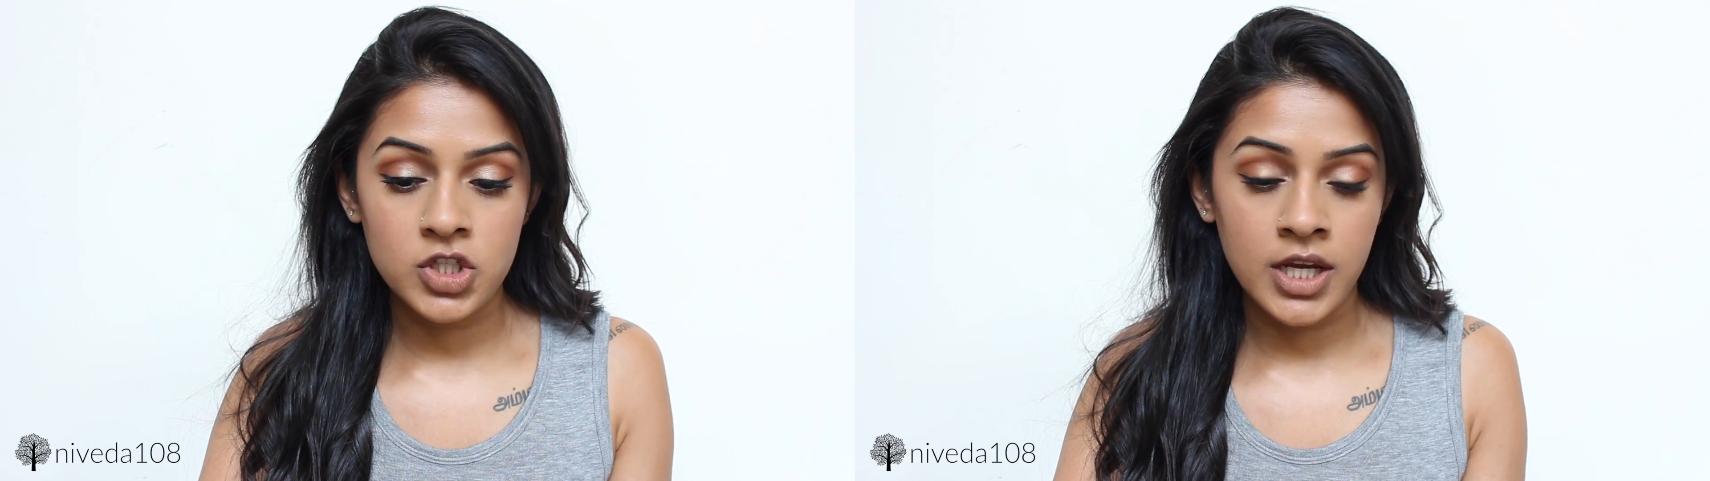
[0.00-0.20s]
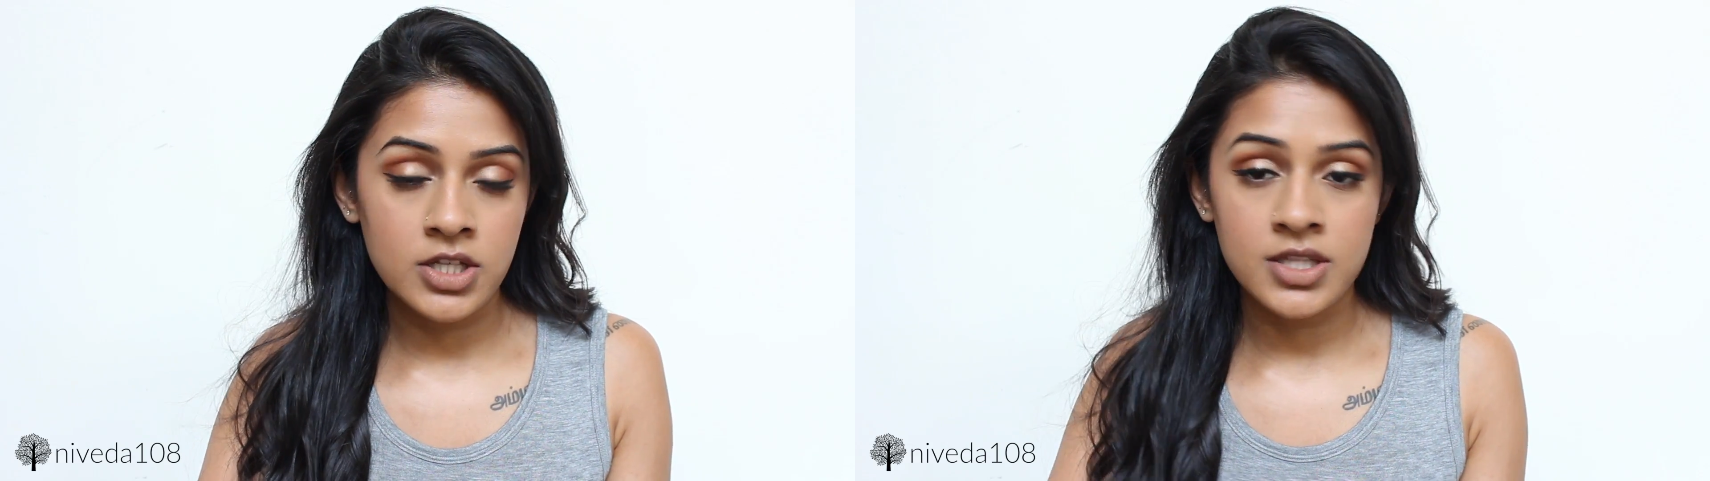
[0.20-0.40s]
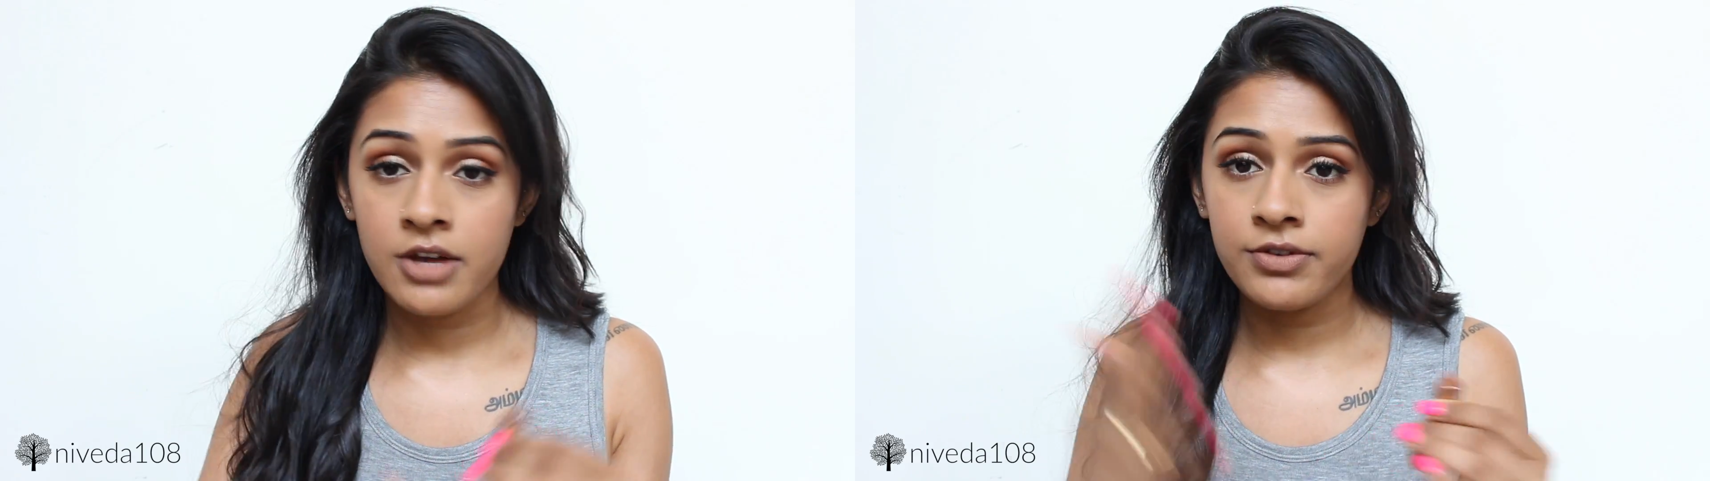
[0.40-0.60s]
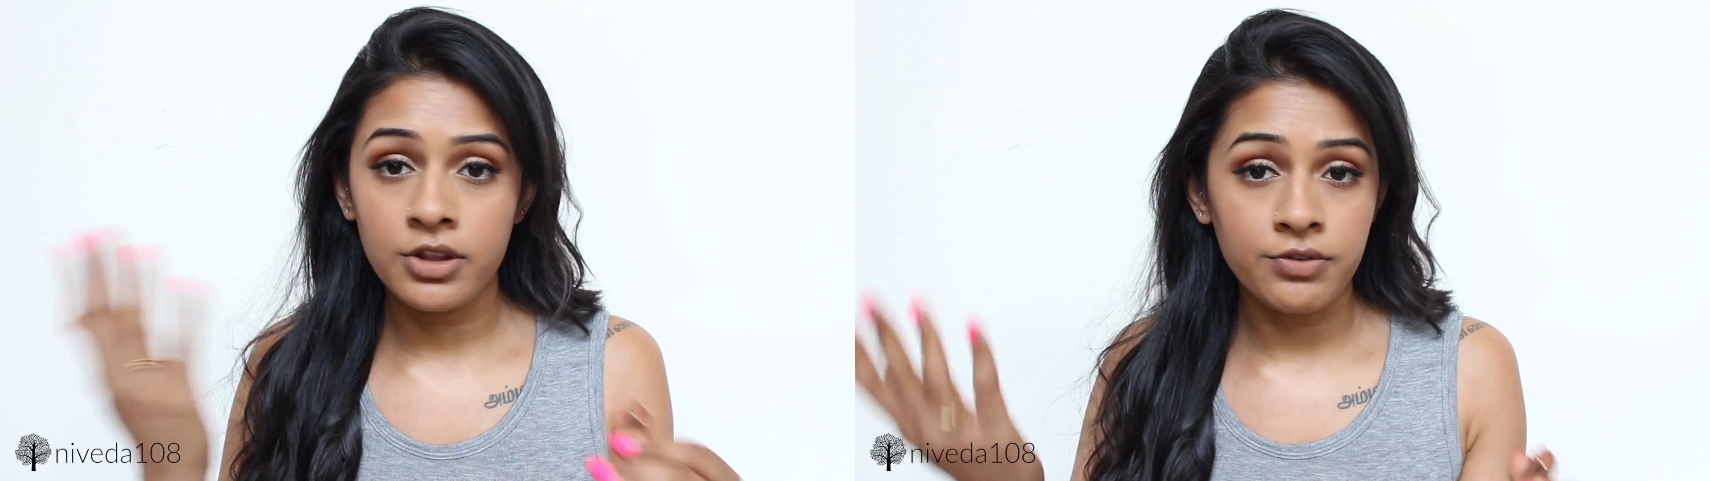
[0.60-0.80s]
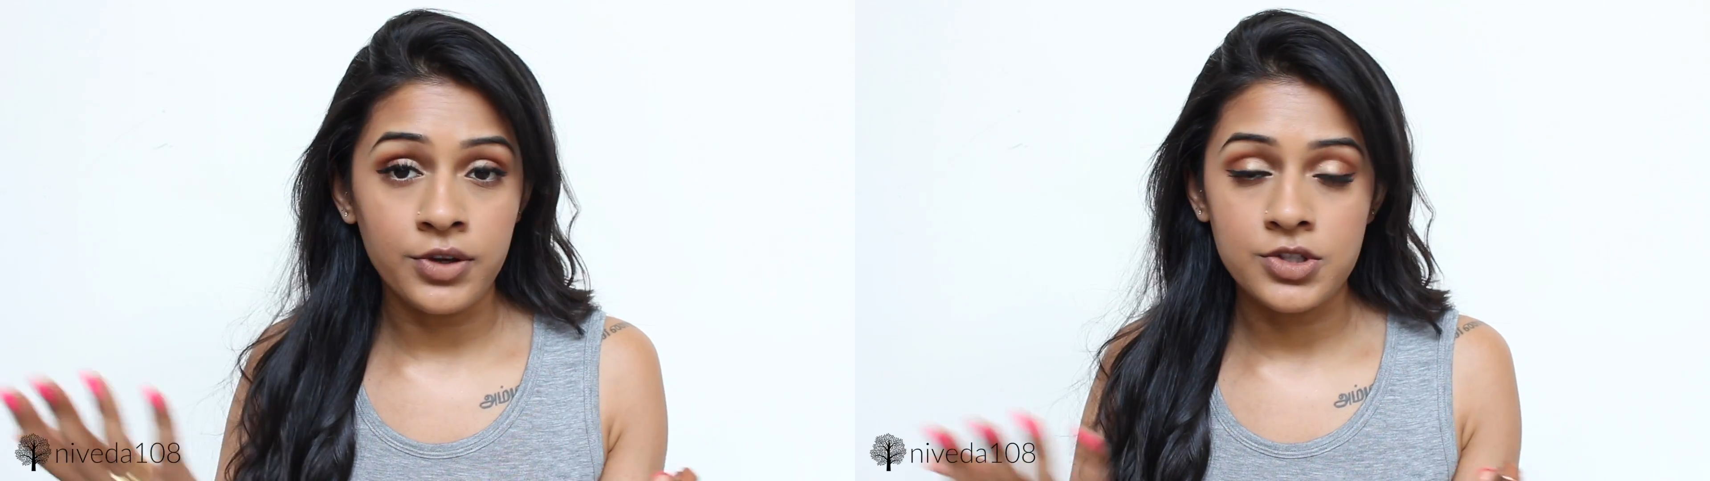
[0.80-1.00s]
change that for
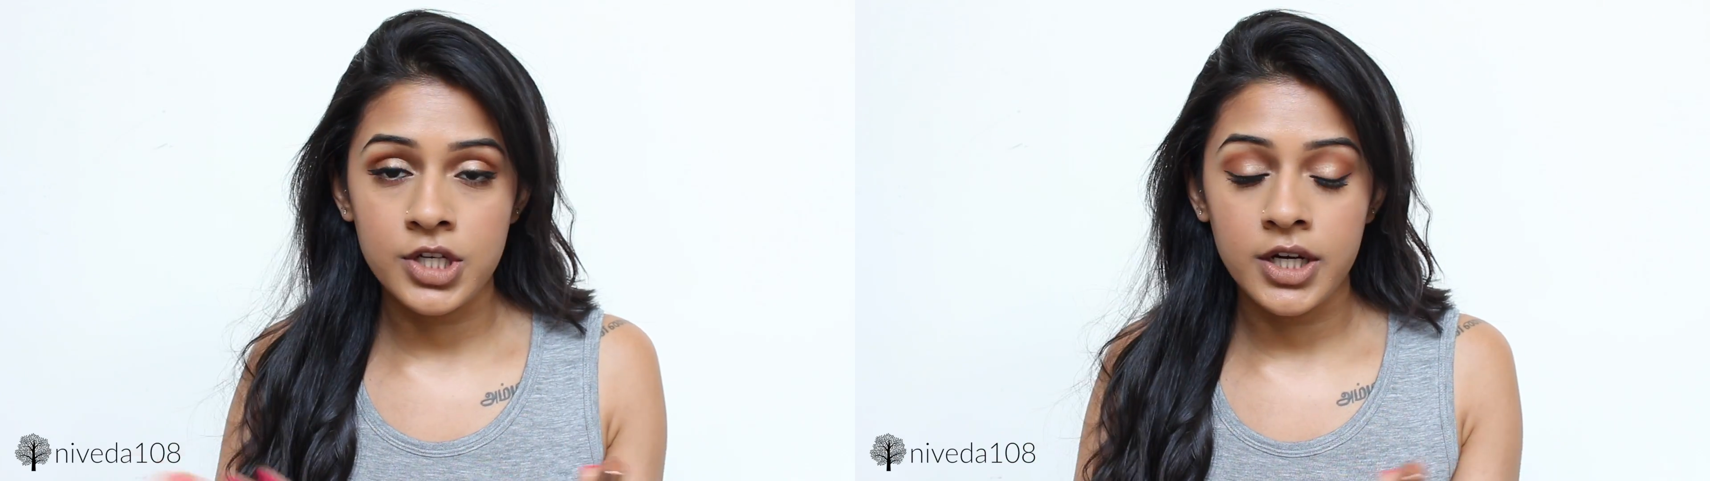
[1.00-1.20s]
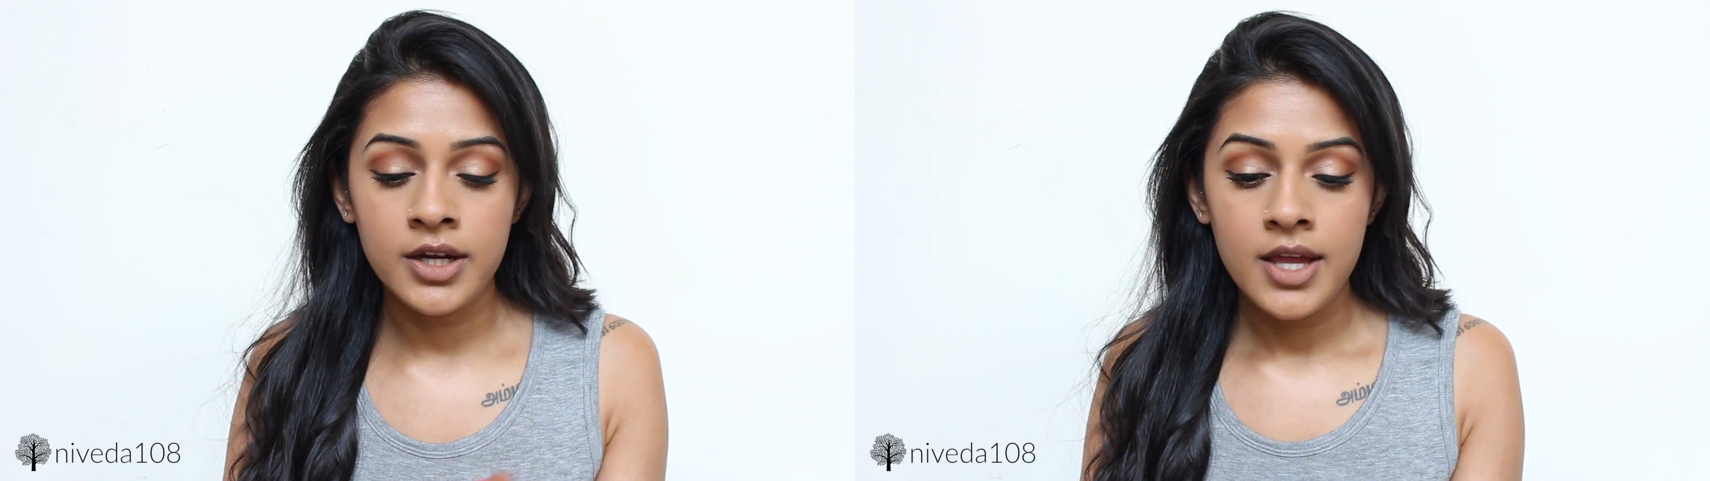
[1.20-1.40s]
the future